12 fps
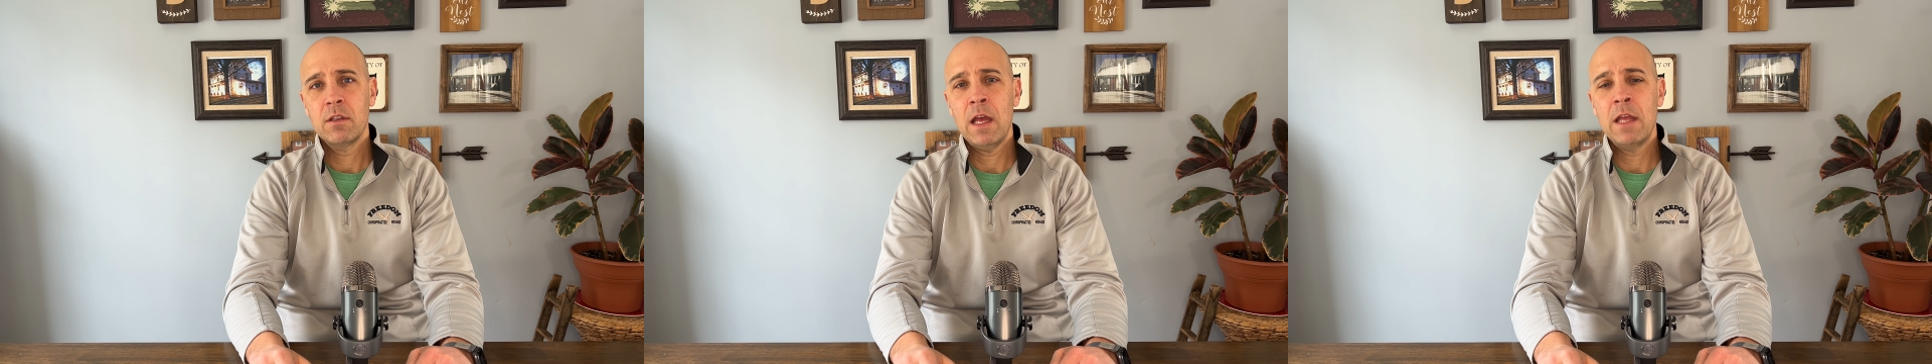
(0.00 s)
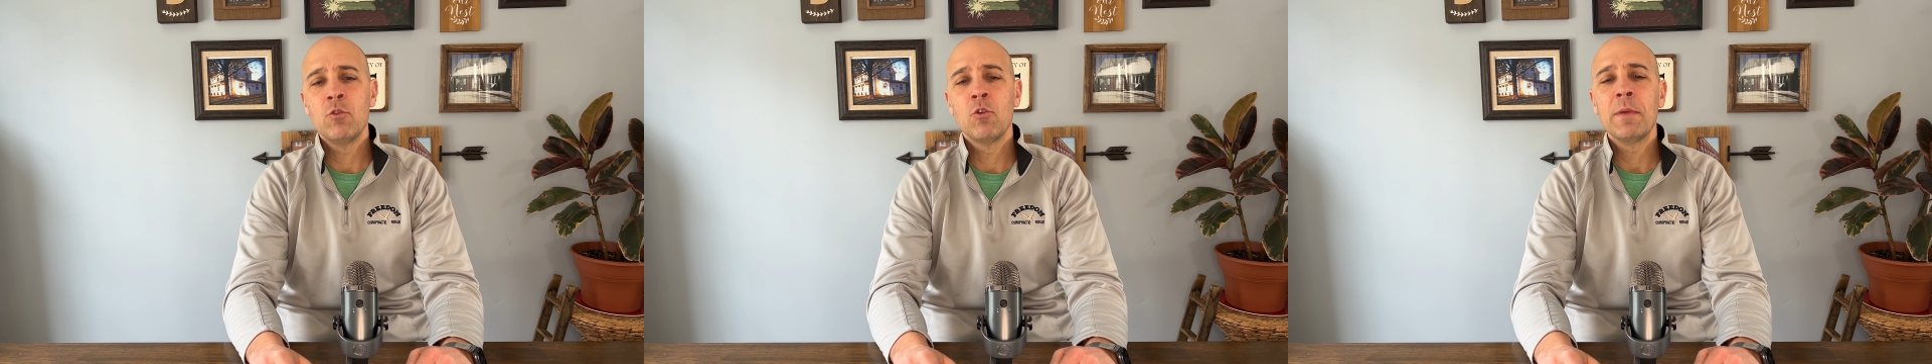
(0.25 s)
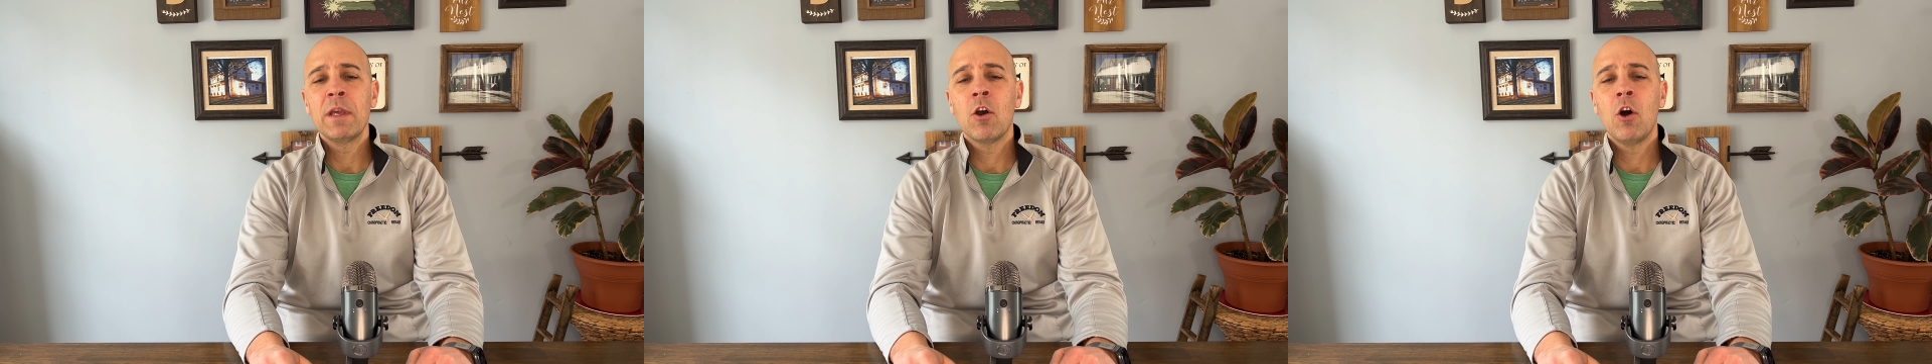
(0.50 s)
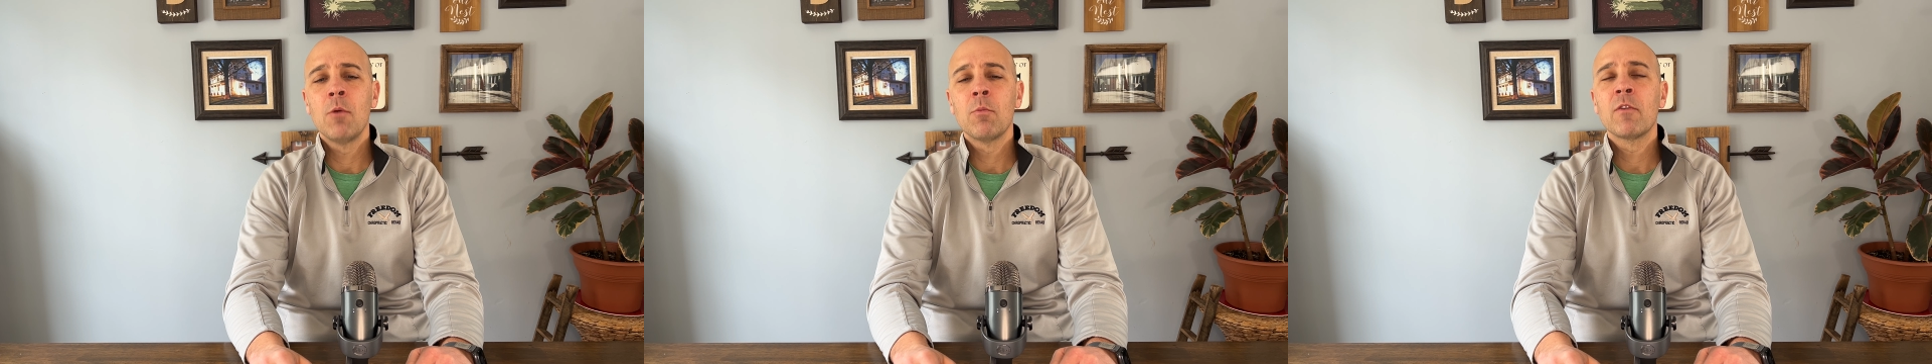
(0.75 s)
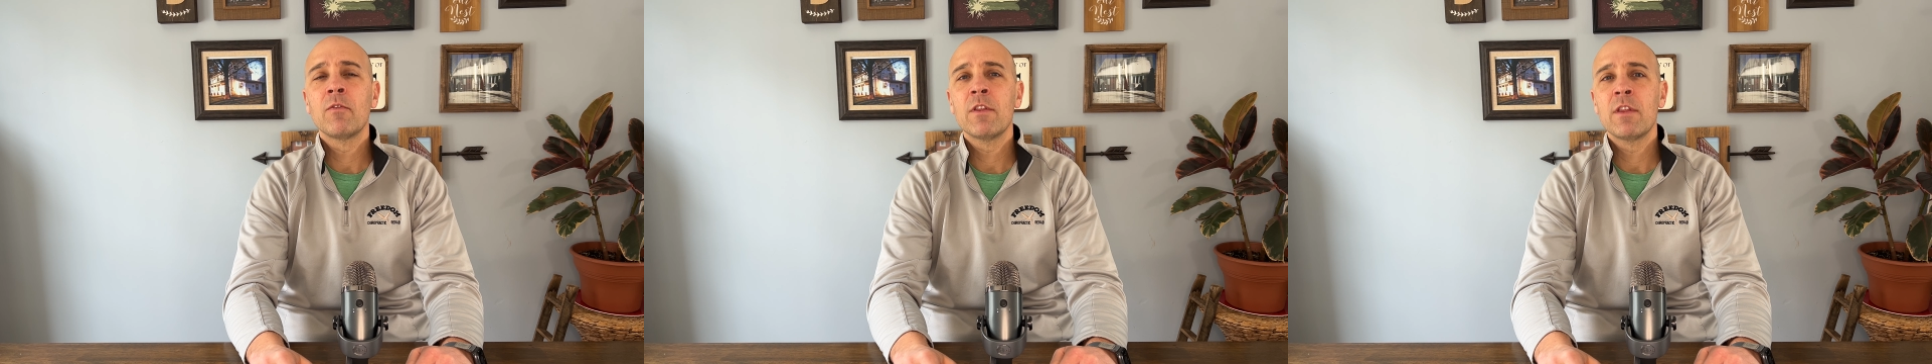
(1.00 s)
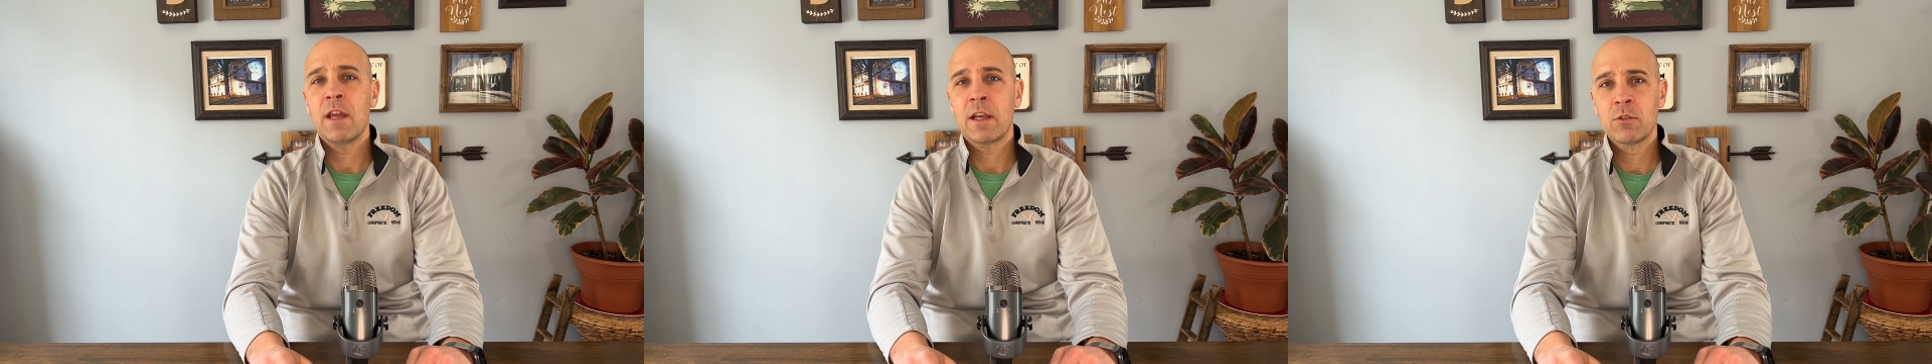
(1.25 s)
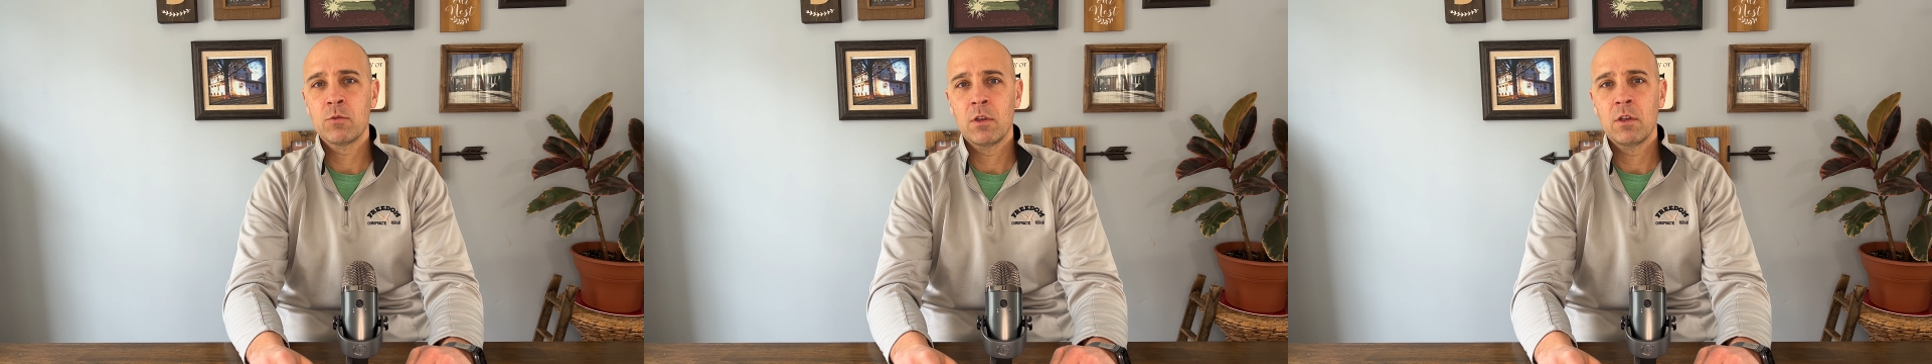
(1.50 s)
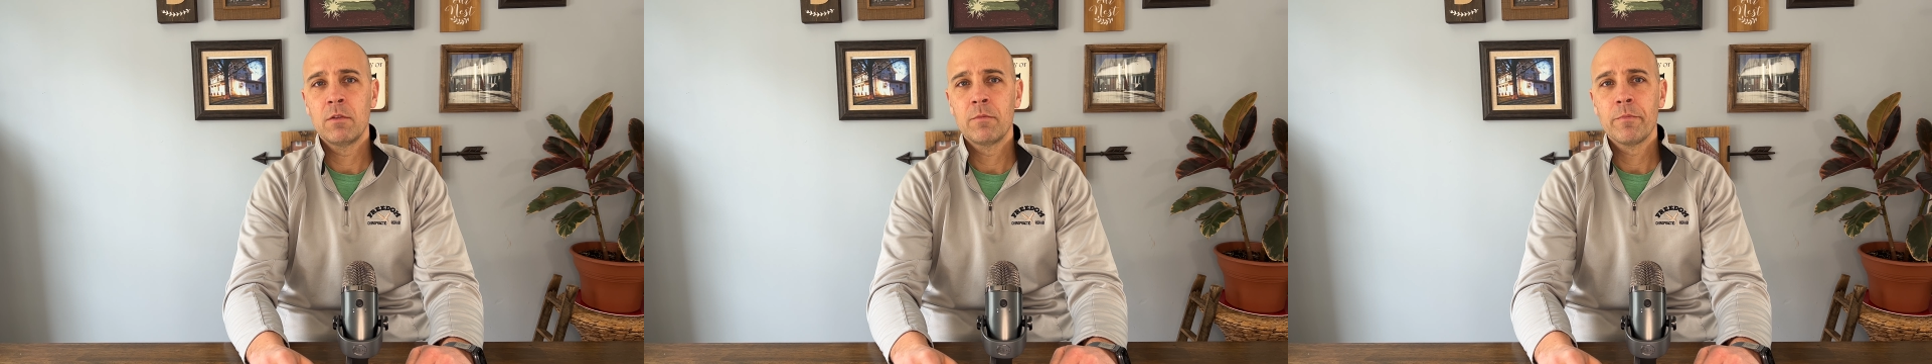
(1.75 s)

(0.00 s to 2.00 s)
and you will be calmer for the next one."